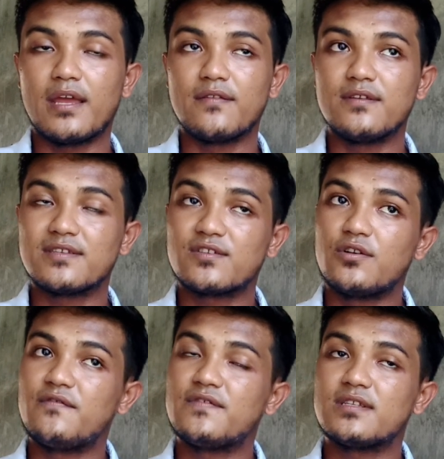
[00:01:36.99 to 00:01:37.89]
and this
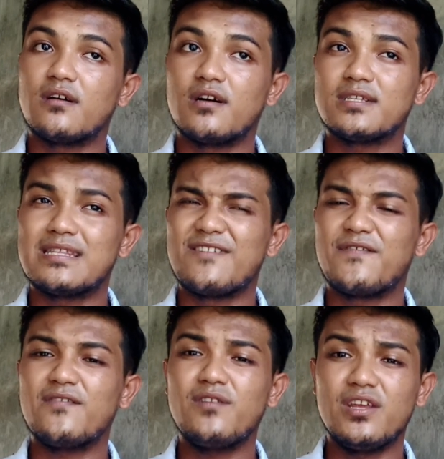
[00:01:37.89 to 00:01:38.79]
serves as the
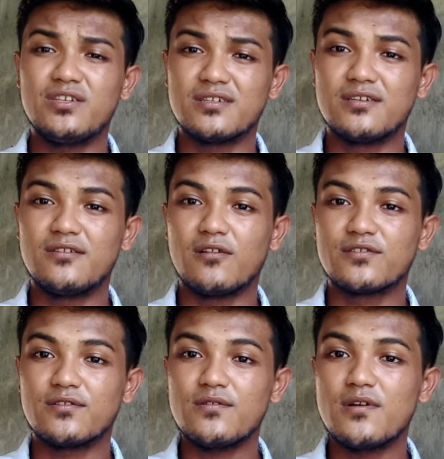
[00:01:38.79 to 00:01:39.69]
foundation
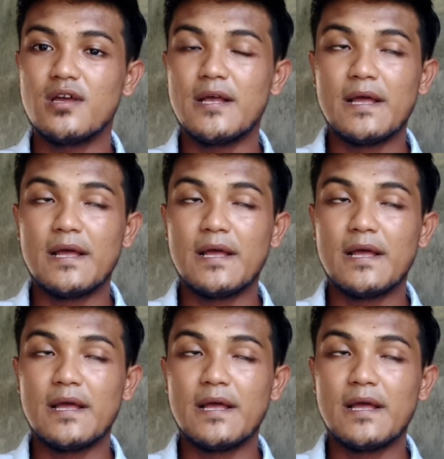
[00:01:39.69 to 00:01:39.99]
also